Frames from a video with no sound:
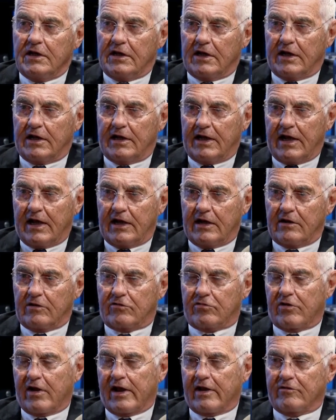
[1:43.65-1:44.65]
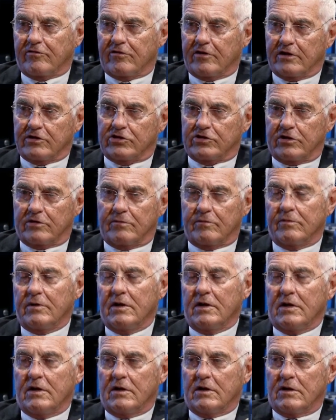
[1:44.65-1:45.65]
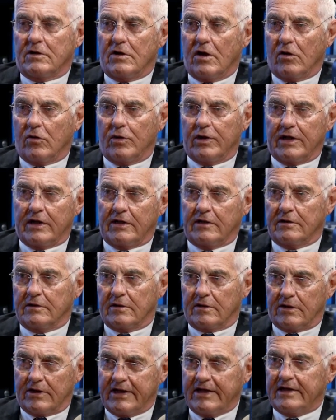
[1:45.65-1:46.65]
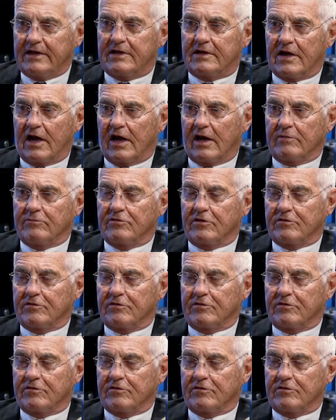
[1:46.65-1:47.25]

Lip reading: And any transition, knowing lead times,